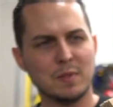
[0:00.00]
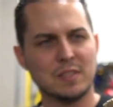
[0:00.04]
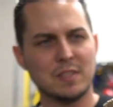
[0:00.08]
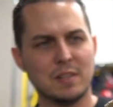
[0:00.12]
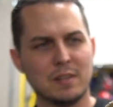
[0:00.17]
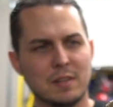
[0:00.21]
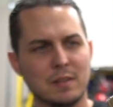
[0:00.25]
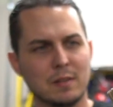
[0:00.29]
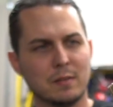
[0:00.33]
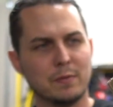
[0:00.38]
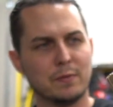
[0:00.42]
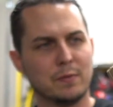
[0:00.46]

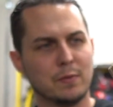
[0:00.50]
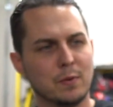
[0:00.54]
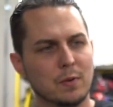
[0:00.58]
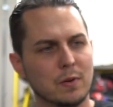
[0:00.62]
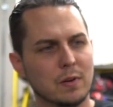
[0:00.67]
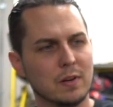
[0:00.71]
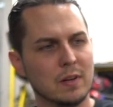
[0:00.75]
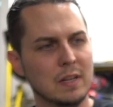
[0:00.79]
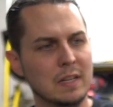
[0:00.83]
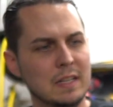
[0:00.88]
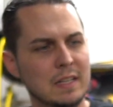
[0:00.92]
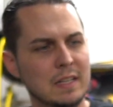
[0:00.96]
material
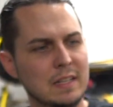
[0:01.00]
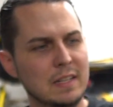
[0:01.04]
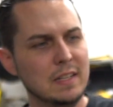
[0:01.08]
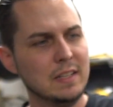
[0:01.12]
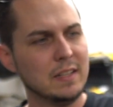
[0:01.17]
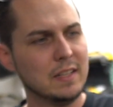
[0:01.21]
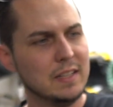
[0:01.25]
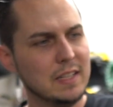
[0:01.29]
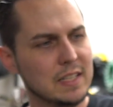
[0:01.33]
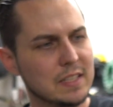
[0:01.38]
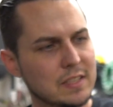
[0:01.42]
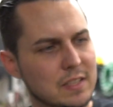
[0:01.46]
for
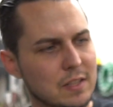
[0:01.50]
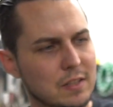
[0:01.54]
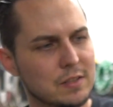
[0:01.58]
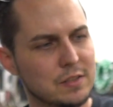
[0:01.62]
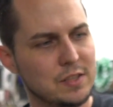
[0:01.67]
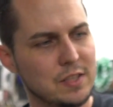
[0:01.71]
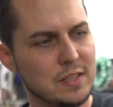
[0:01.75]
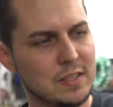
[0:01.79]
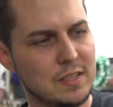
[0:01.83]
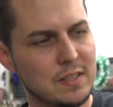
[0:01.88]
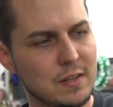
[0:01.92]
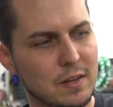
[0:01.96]
the Nissan
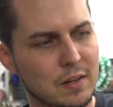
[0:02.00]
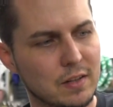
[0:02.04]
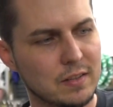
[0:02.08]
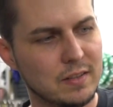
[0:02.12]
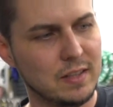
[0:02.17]
GTR